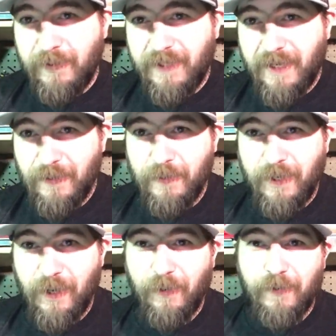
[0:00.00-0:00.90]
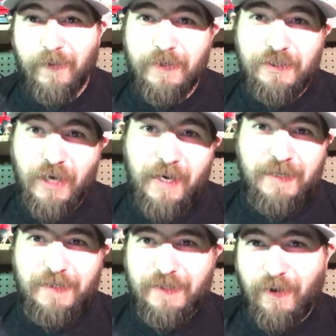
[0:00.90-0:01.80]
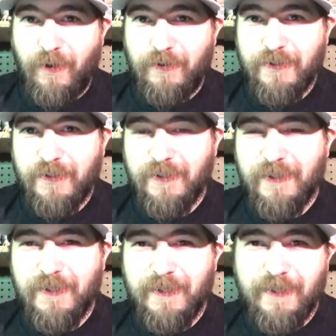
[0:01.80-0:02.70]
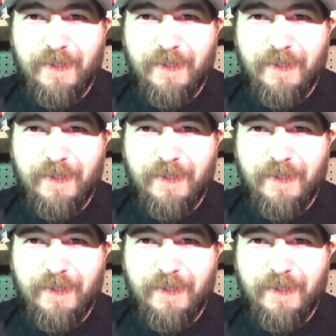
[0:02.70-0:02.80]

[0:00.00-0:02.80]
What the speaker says: he brings that new color, the Jank Sauce.